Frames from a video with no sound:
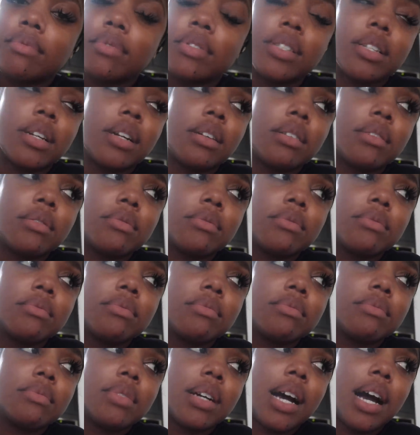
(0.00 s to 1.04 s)
So
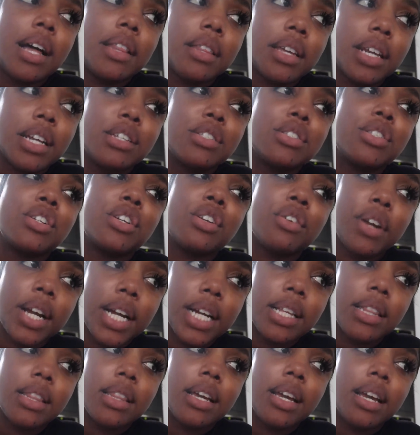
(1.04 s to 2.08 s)
I think it's great